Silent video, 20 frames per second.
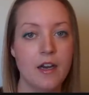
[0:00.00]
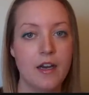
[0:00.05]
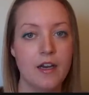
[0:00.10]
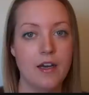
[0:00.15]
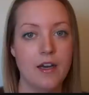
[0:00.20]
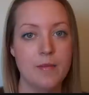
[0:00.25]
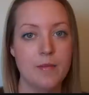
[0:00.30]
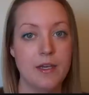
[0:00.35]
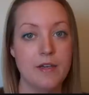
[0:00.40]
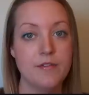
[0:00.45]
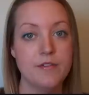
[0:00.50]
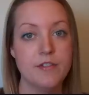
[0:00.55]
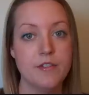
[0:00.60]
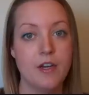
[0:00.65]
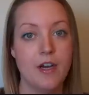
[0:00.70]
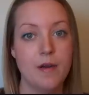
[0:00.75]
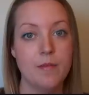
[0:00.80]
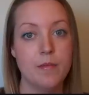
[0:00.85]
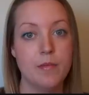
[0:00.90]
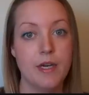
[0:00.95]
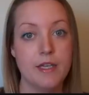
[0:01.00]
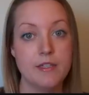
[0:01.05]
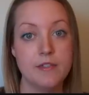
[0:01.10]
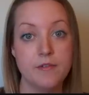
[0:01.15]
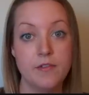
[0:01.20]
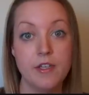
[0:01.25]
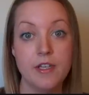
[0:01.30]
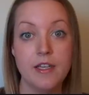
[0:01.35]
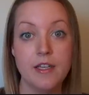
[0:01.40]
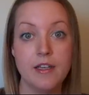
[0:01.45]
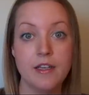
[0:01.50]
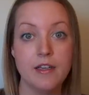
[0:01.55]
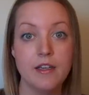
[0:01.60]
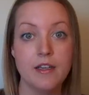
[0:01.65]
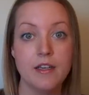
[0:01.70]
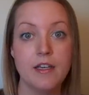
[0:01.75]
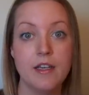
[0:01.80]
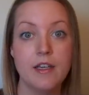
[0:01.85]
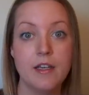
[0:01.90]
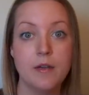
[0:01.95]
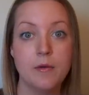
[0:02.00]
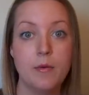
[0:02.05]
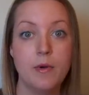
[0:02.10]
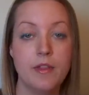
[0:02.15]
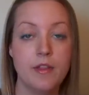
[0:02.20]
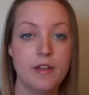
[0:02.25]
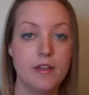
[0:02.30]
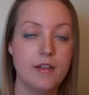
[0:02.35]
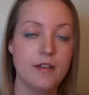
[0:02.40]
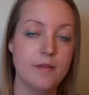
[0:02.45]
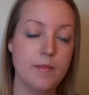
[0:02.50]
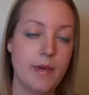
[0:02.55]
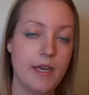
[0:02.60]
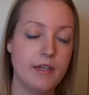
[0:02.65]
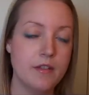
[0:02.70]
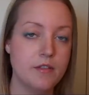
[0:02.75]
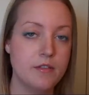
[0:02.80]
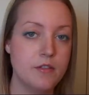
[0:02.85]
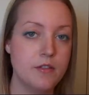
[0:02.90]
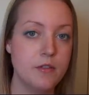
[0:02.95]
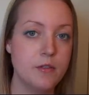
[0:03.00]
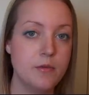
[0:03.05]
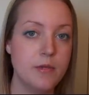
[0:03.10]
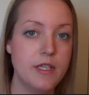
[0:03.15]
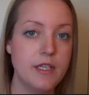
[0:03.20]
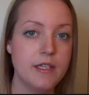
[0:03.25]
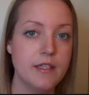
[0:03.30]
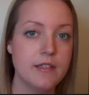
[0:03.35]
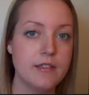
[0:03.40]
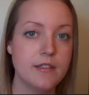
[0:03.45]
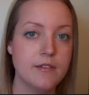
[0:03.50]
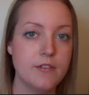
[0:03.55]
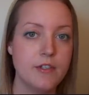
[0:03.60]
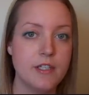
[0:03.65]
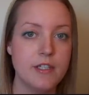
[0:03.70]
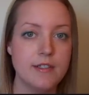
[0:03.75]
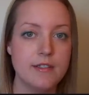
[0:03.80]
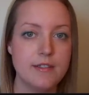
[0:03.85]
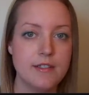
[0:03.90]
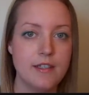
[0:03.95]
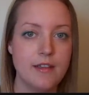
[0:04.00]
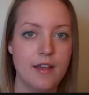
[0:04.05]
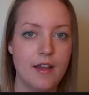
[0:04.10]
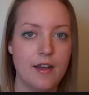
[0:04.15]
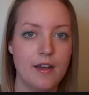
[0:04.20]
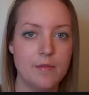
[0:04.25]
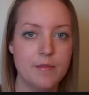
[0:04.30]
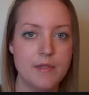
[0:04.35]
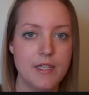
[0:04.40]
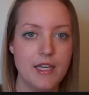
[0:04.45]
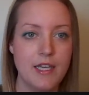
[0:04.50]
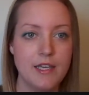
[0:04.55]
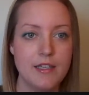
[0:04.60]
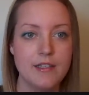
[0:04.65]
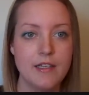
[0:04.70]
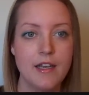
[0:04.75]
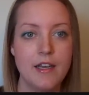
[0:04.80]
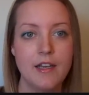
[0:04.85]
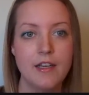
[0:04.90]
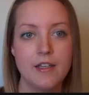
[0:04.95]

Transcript: Um, I've stopped breastfeeding within these past two weeks, if you didn't see that update.